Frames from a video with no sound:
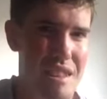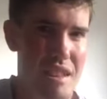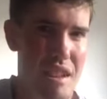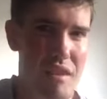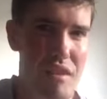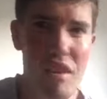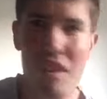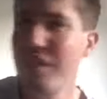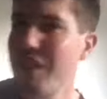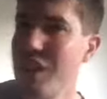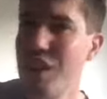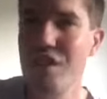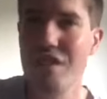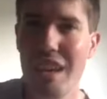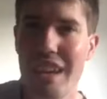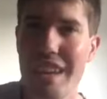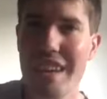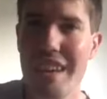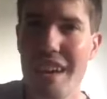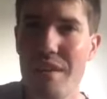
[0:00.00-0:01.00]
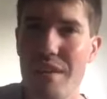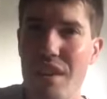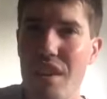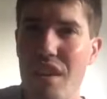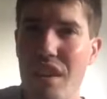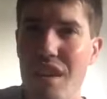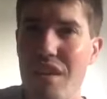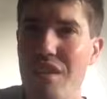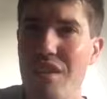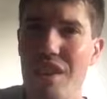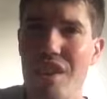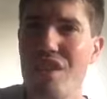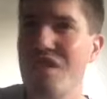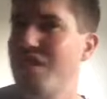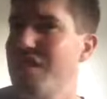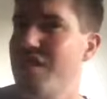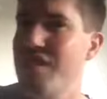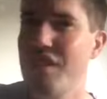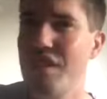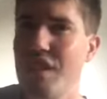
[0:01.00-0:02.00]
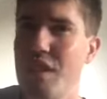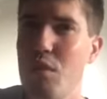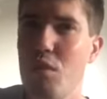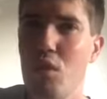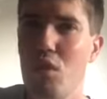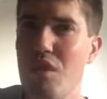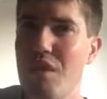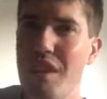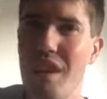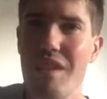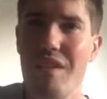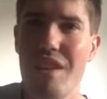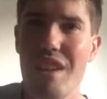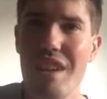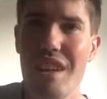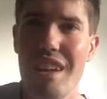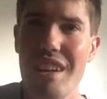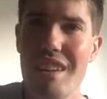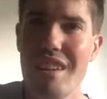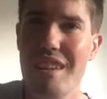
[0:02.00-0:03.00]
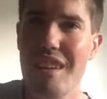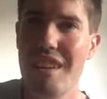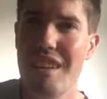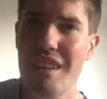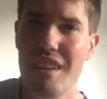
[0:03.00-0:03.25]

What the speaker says: what Avengers Endgame, I don't have Avengers Infinity War on DVD. I don't